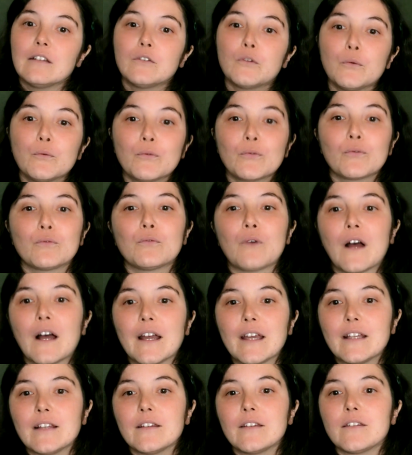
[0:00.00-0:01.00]
to
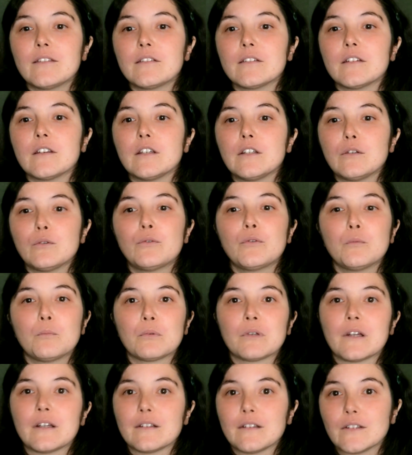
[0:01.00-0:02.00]
find a YouTube
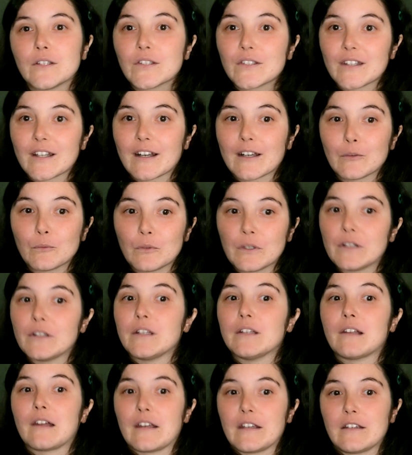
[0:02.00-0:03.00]
playlist that I
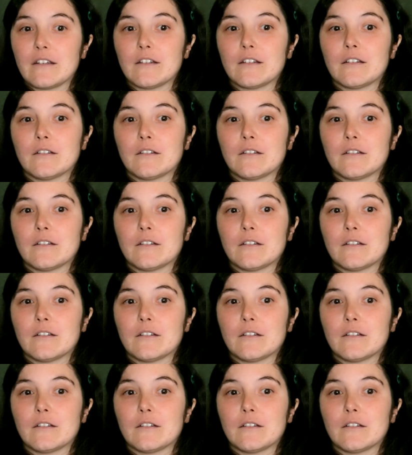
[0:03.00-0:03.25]
really like.